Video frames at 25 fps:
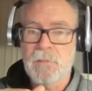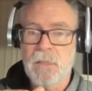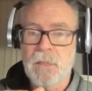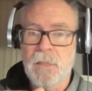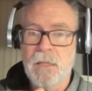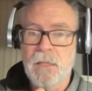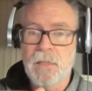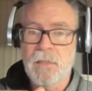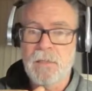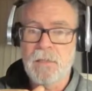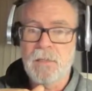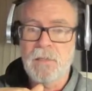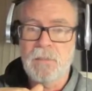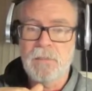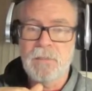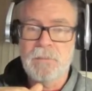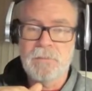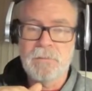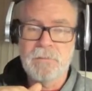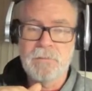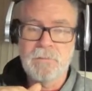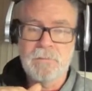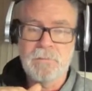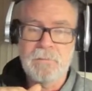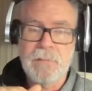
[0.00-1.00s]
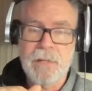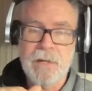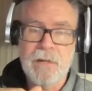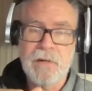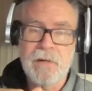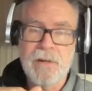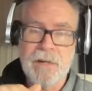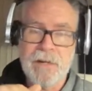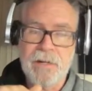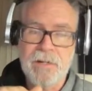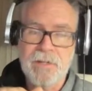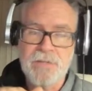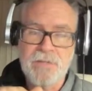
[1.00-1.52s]
to
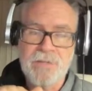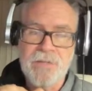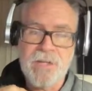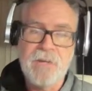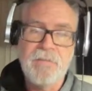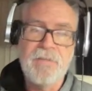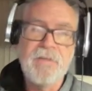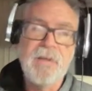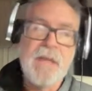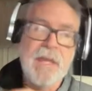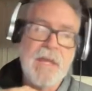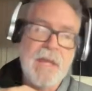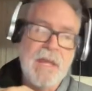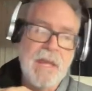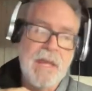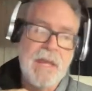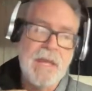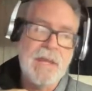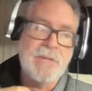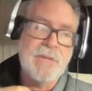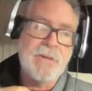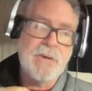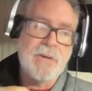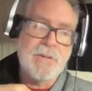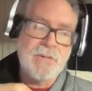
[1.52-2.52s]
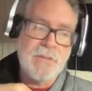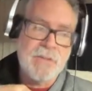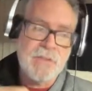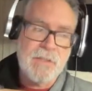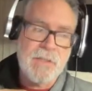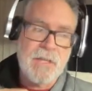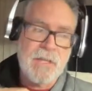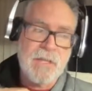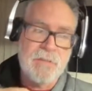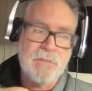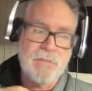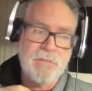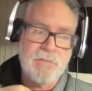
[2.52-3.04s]
air stuff, and there's a
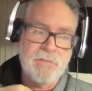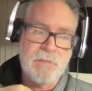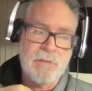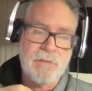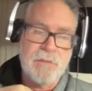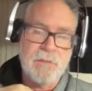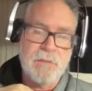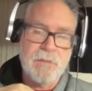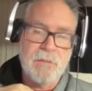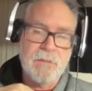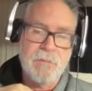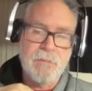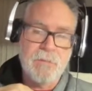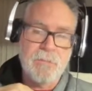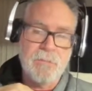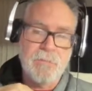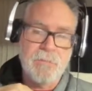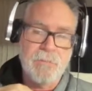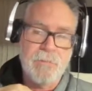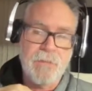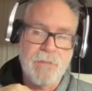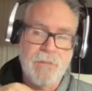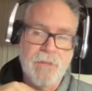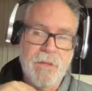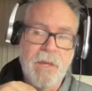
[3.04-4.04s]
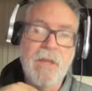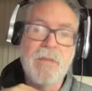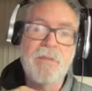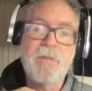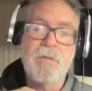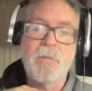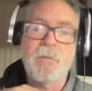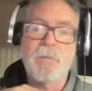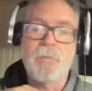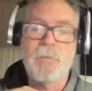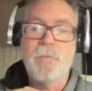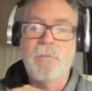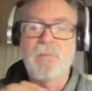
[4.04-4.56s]
lot of the
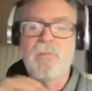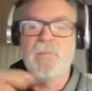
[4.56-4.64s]
other.